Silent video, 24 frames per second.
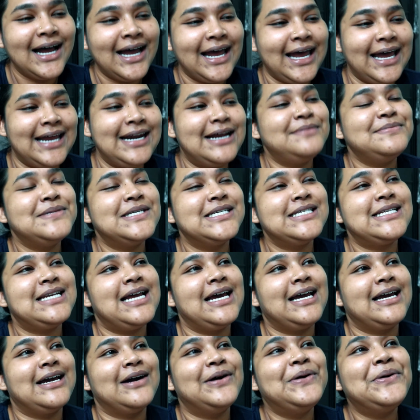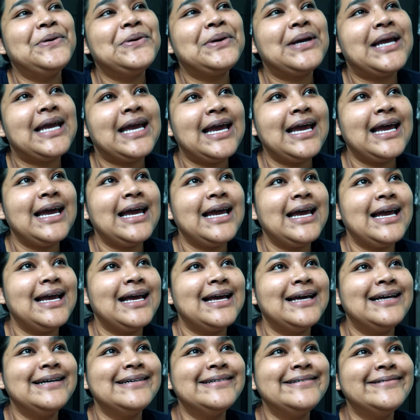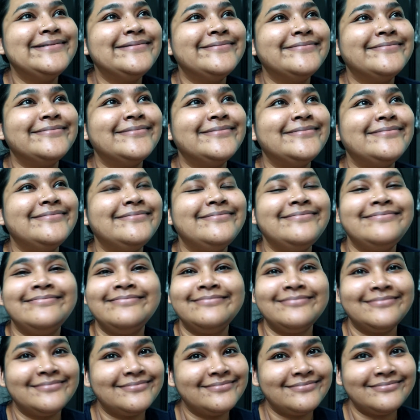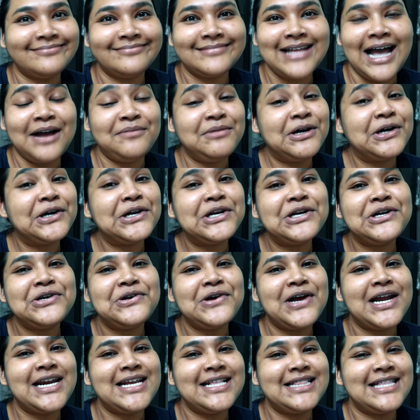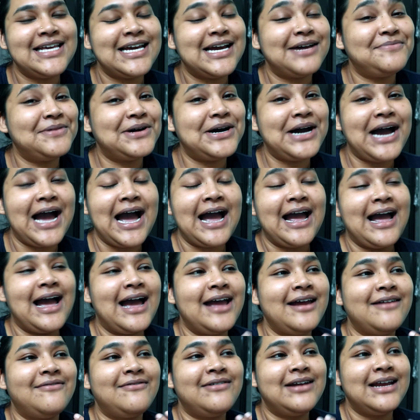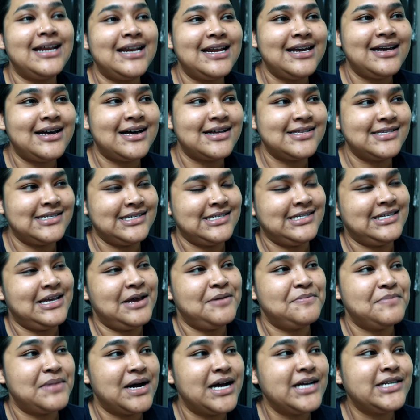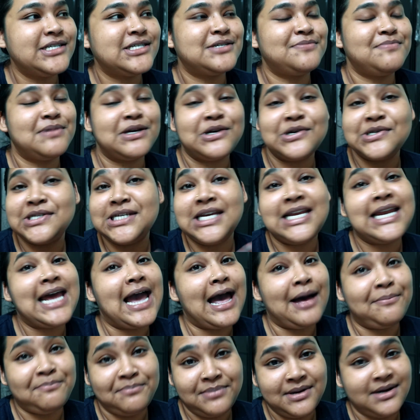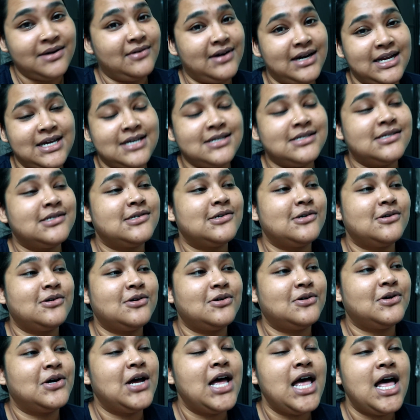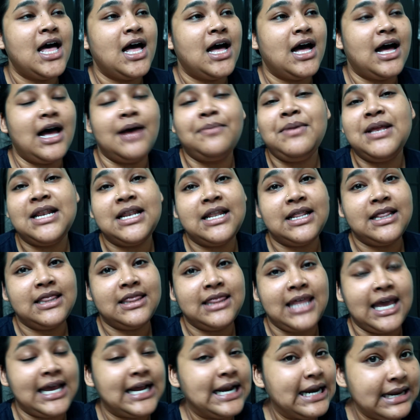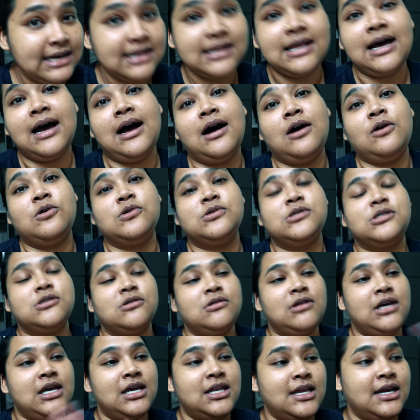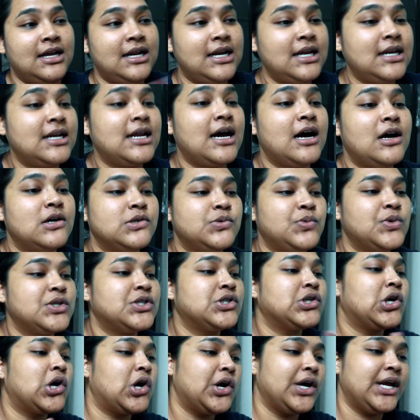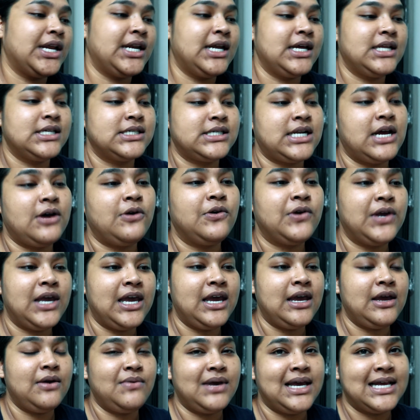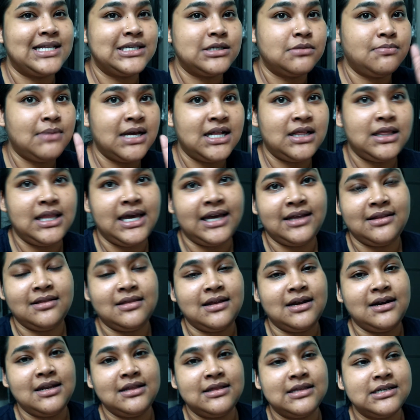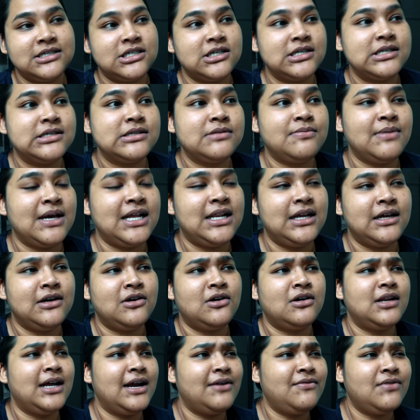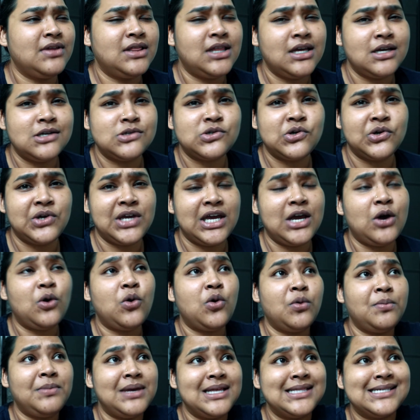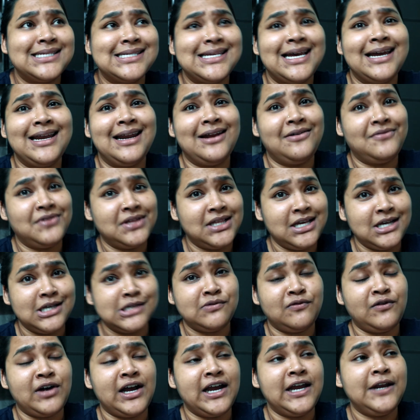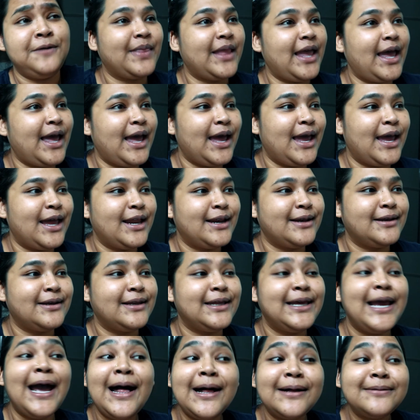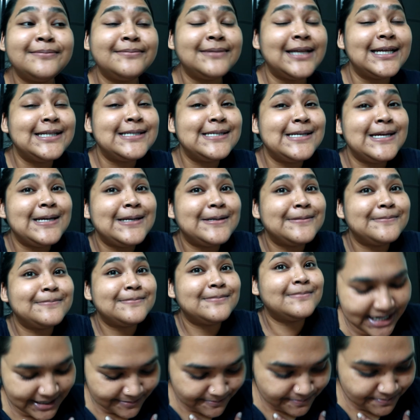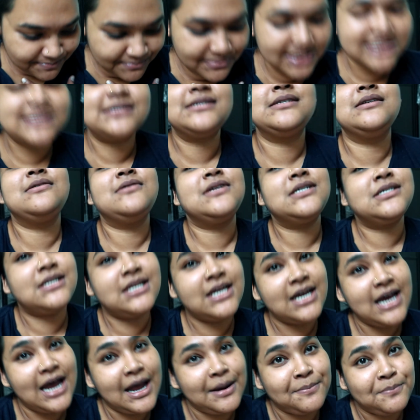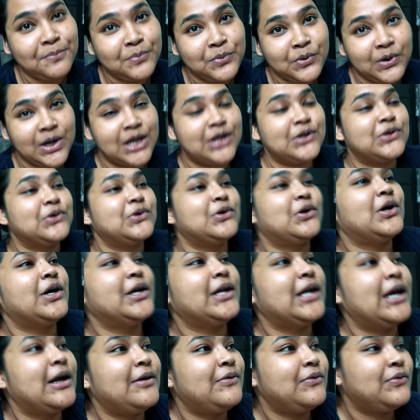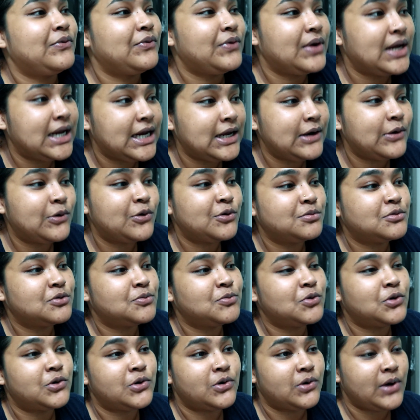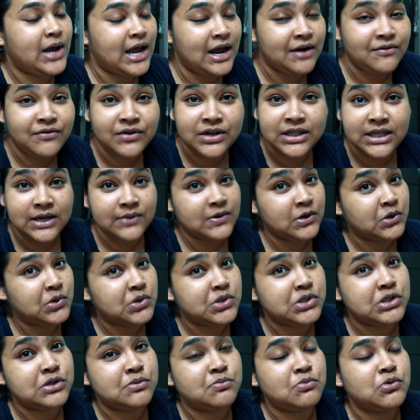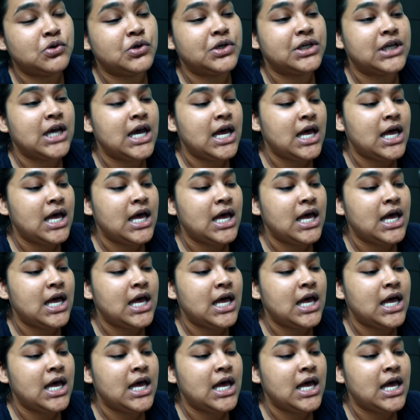And I'm just like, okay, I'm not gonna do anything. I really can't say much because it happened already. So I mean, they cleaned the house, okay, they cleaned the house, we saw, and it's like, okay, we can smell like the detergent smell and all, everything is okay. Hope inside everything is fine, and yeah, that's it. But seriously, I pray to God, I really hope tomorrow everything will go smooth.